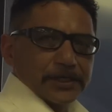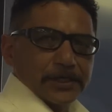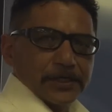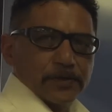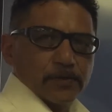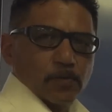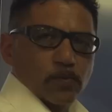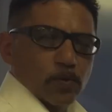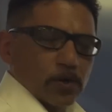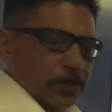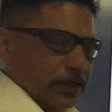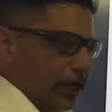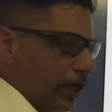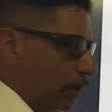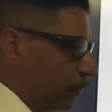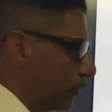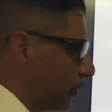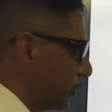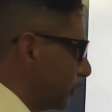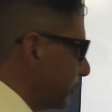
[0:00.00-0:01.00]
in 1
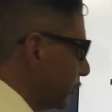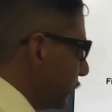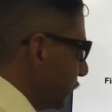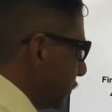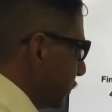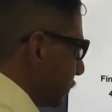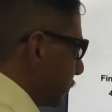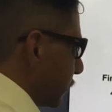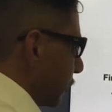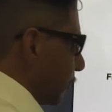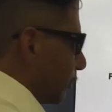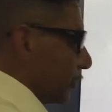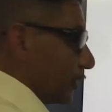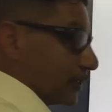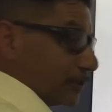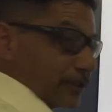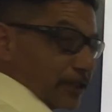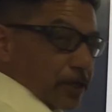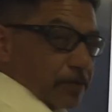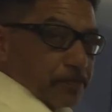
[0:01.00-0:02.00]
hour. So
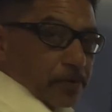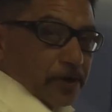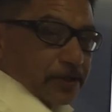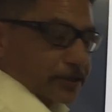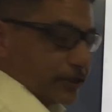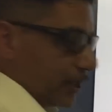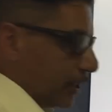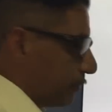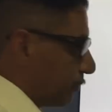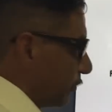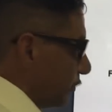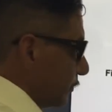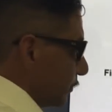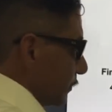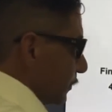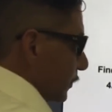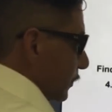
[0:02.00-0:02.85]
let's set up our table.